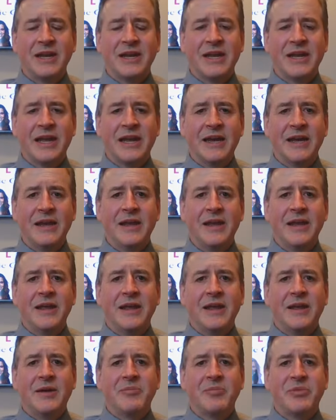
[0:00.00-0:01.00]
Again,
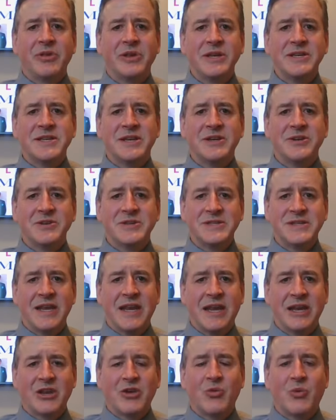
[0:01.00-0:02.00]
please
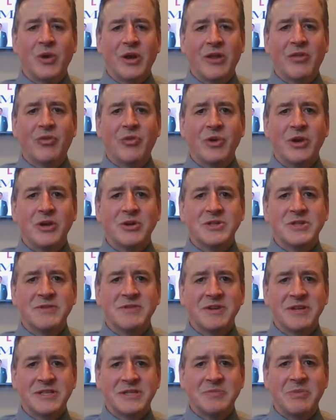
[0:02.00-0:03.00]
understand 23 years of
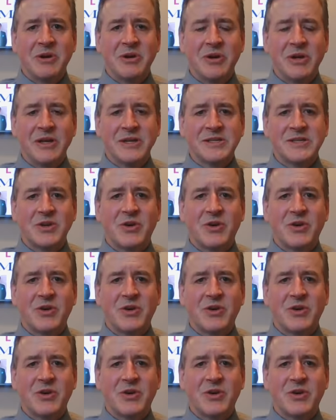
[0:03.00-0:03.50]
experience,